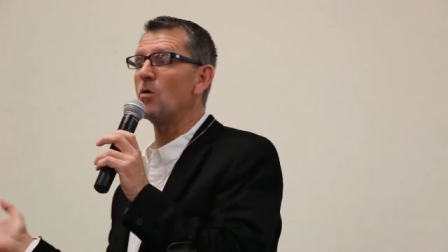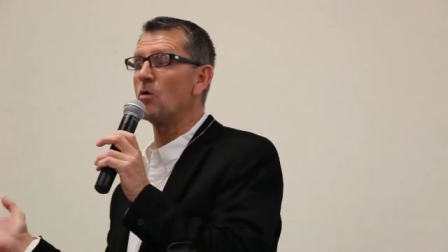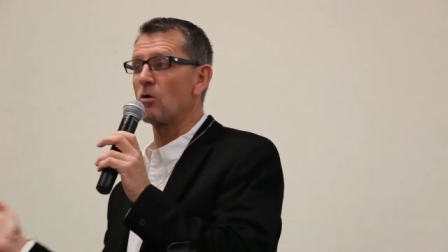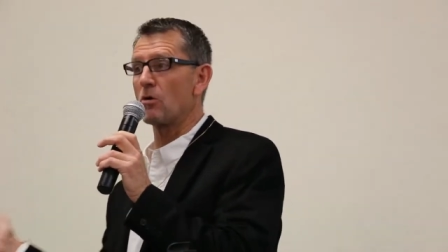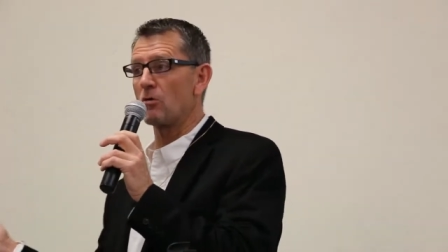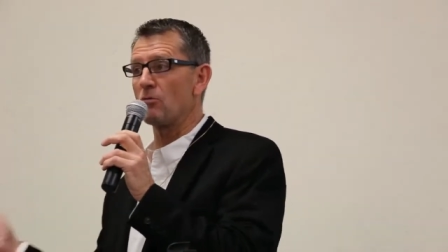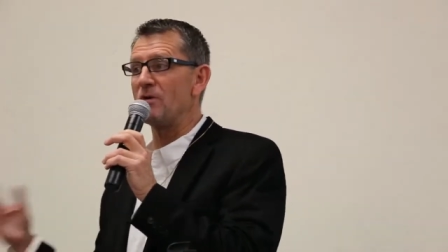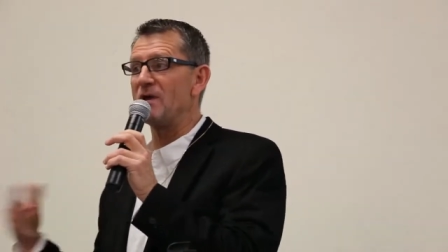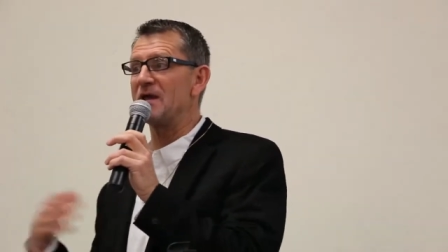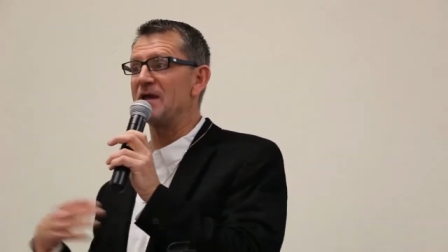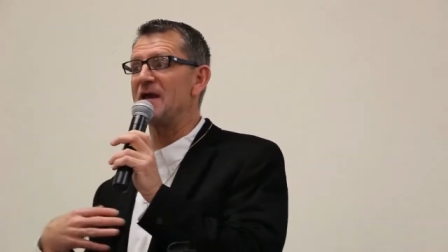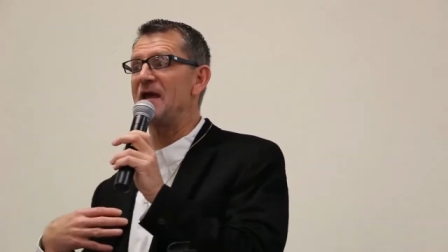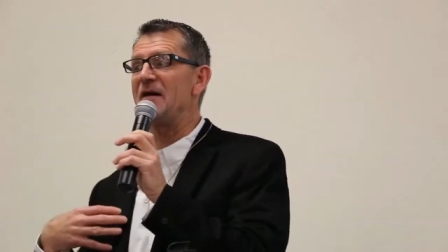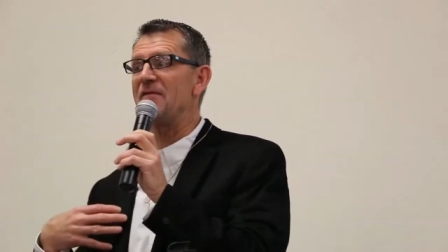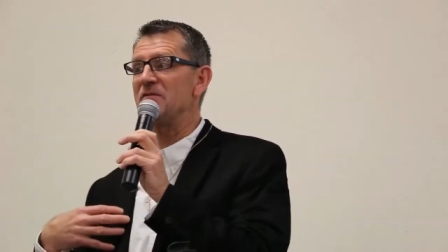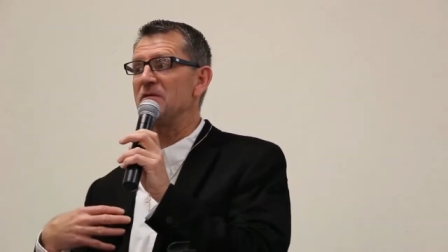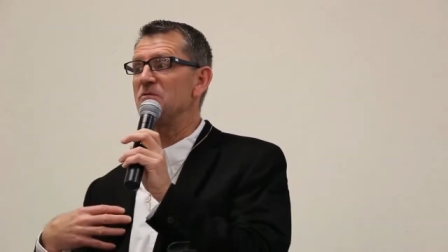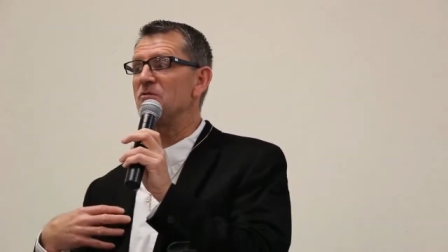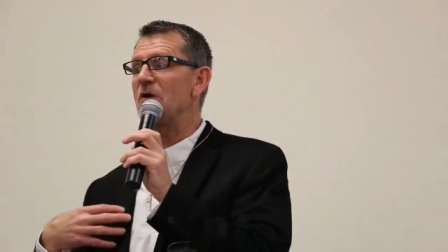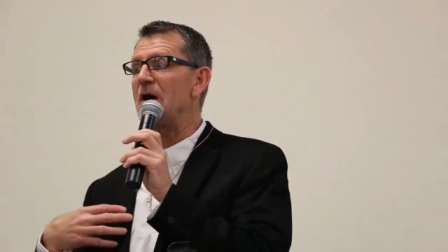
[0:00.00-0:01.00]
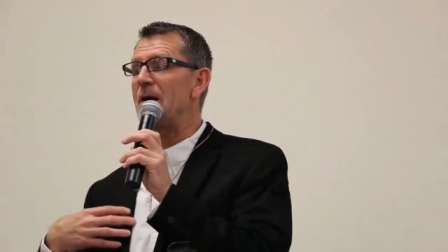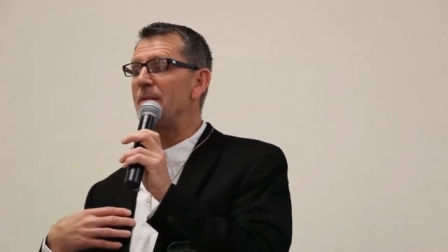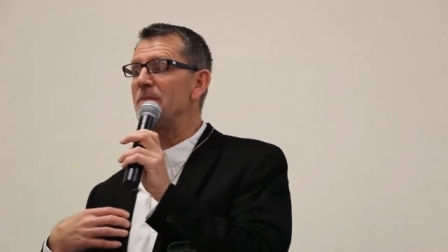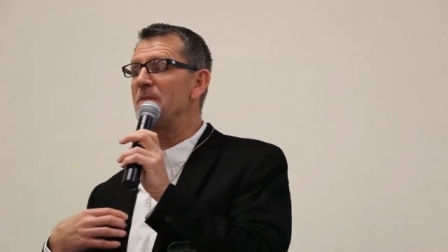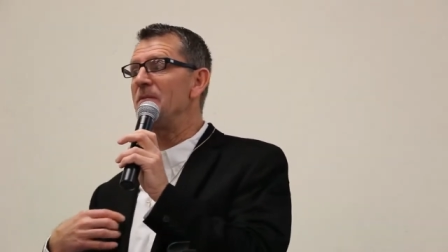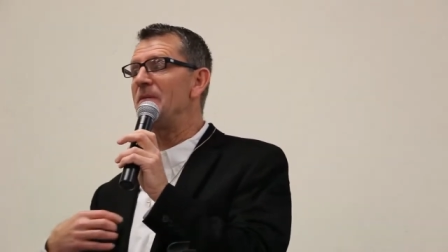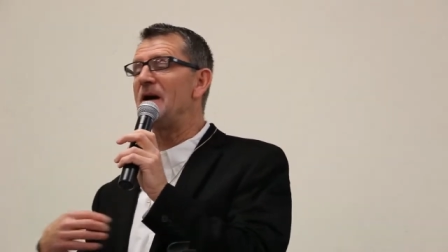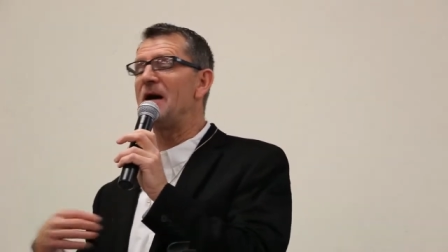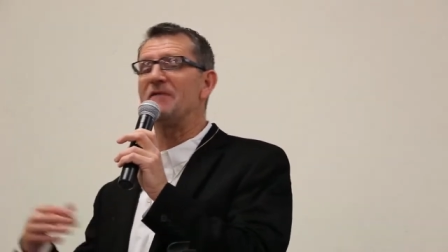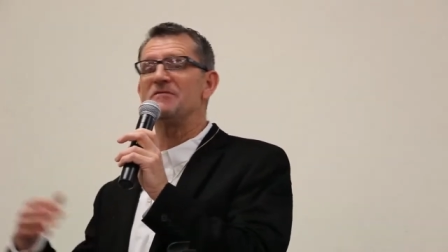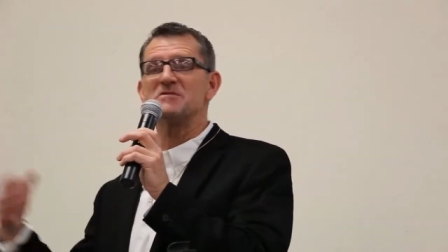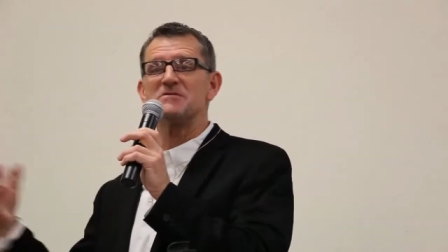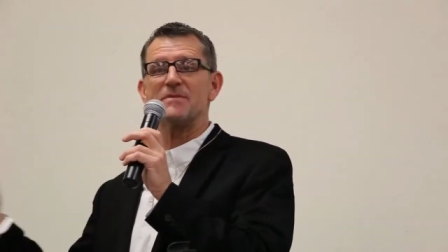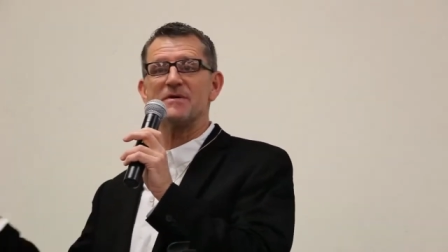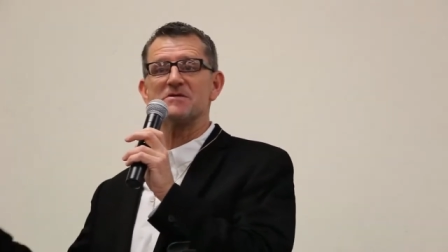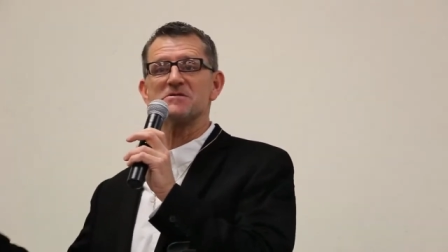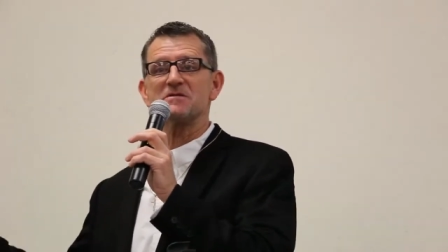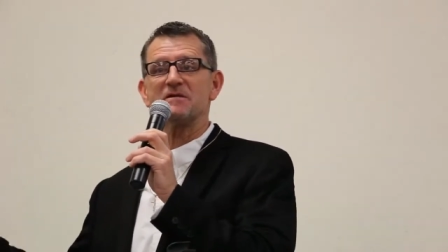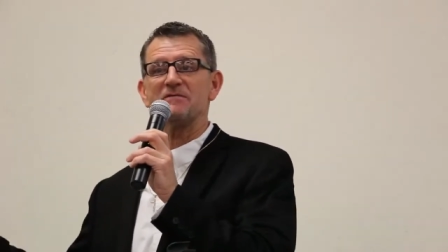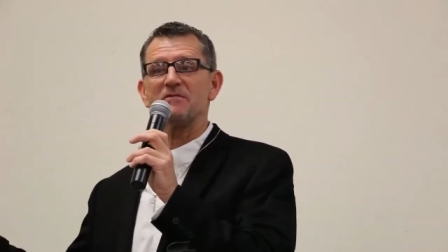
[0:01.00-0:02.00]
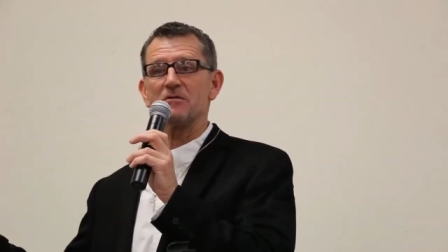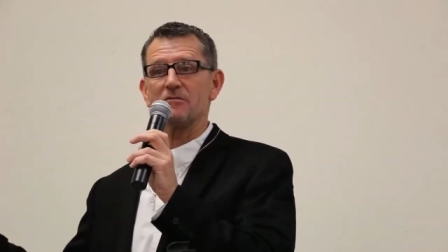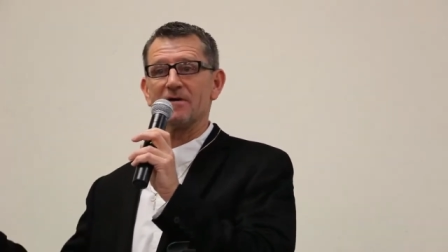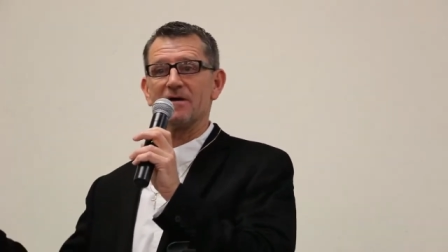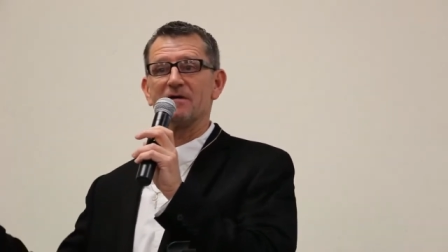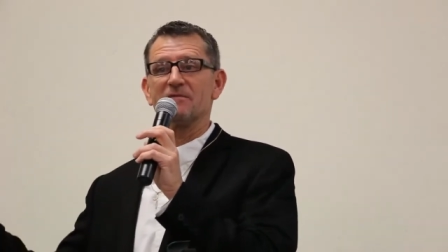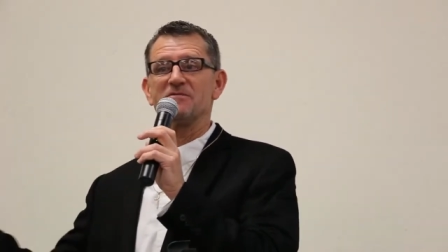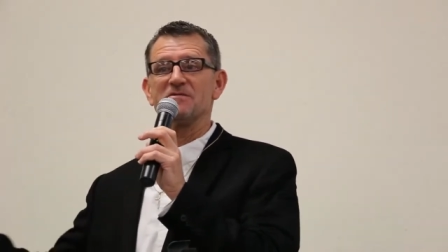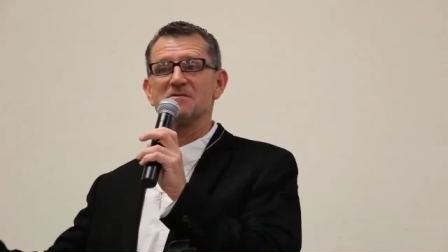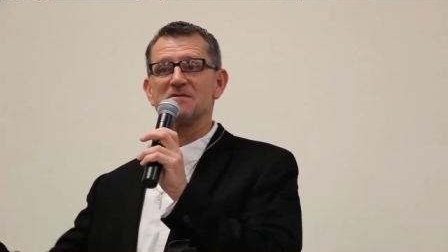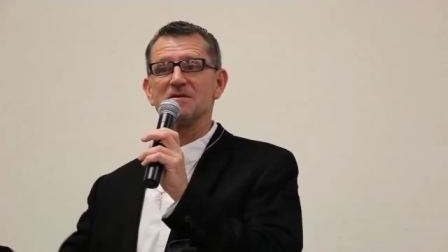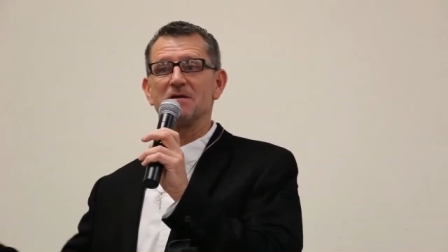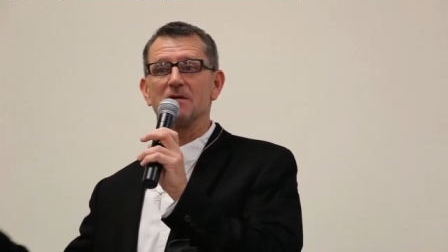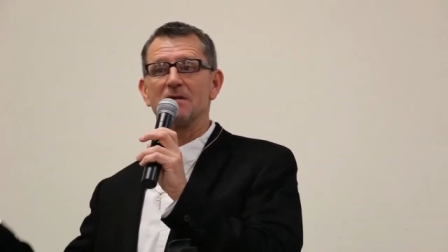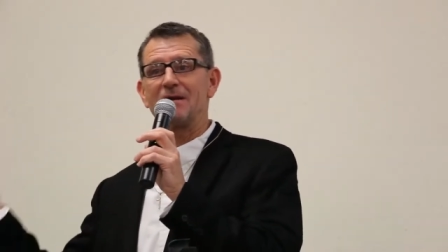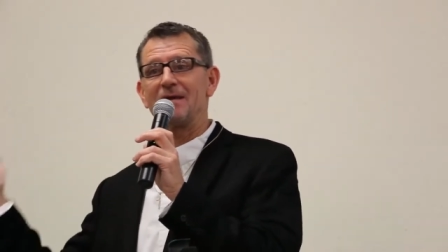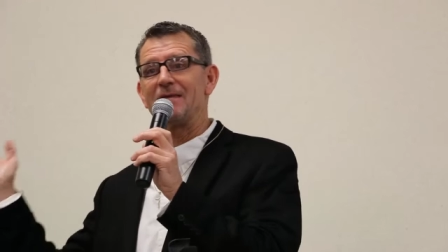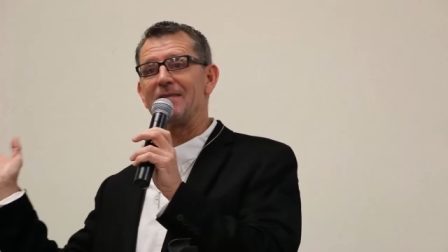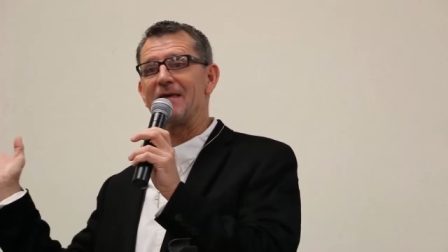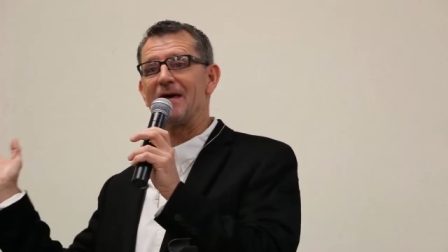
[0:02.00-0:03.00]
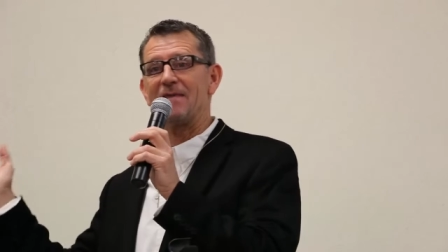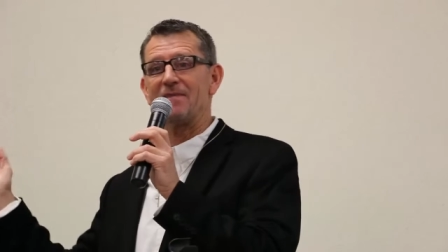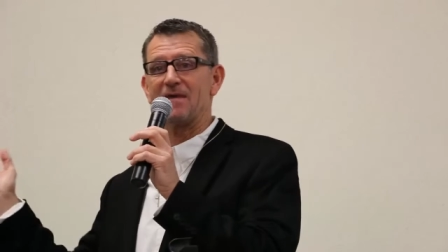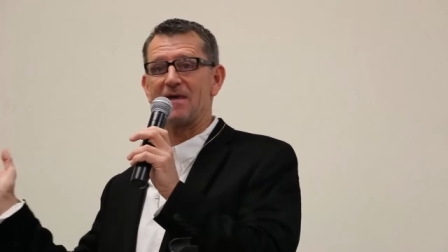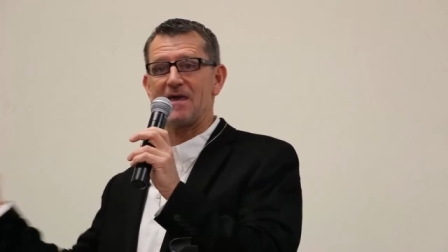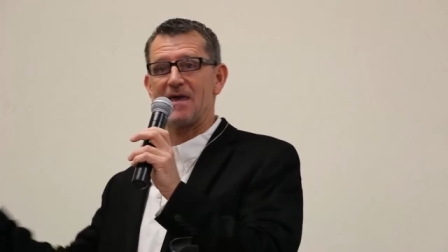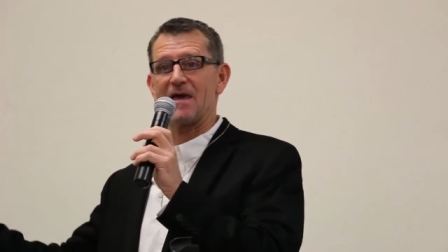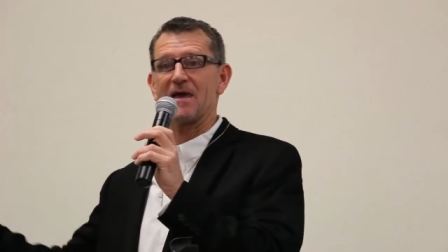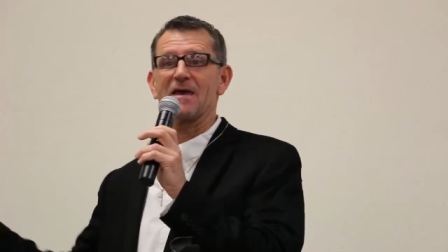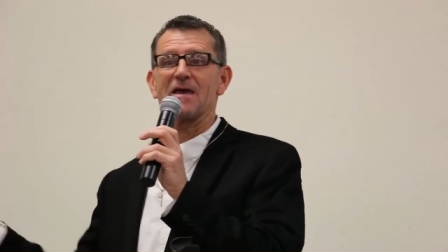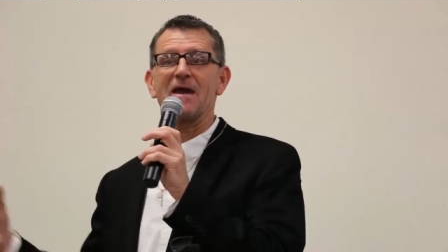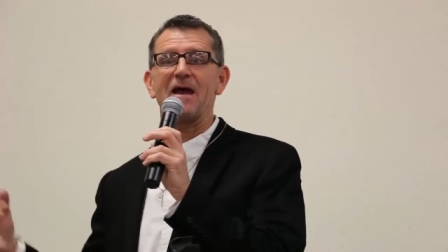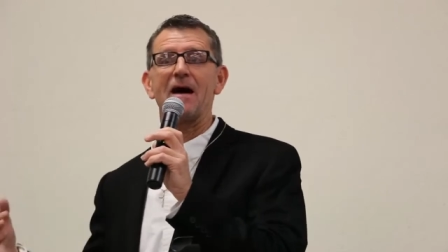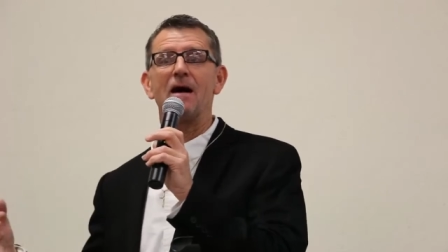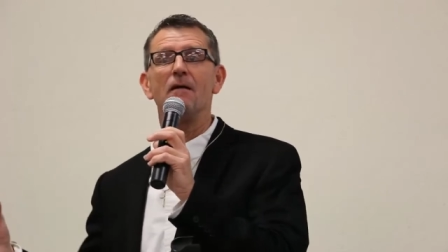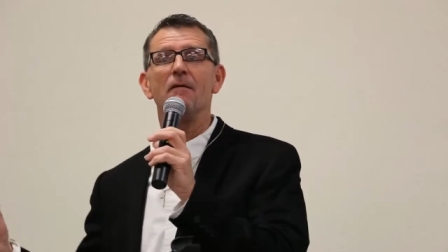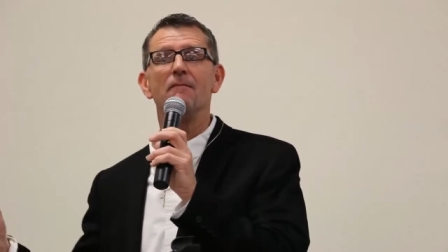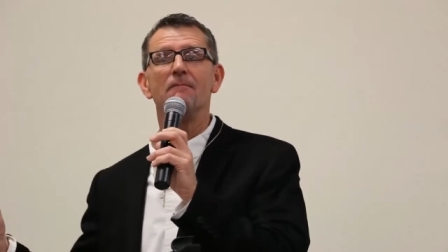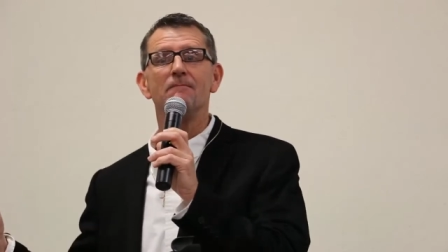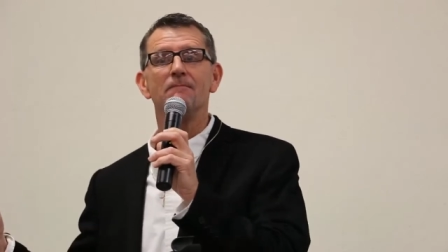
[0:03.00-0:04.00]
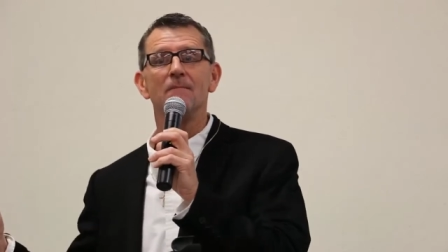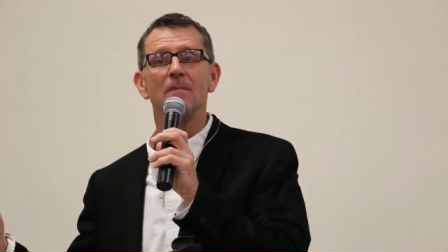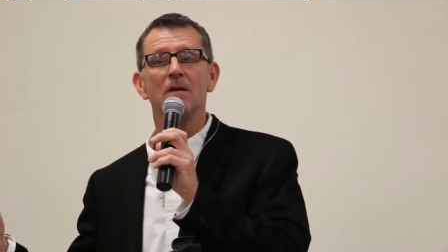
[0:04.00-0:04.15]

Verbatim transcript: or we can have them drop them off, especially if they're in a facility that they can't get out.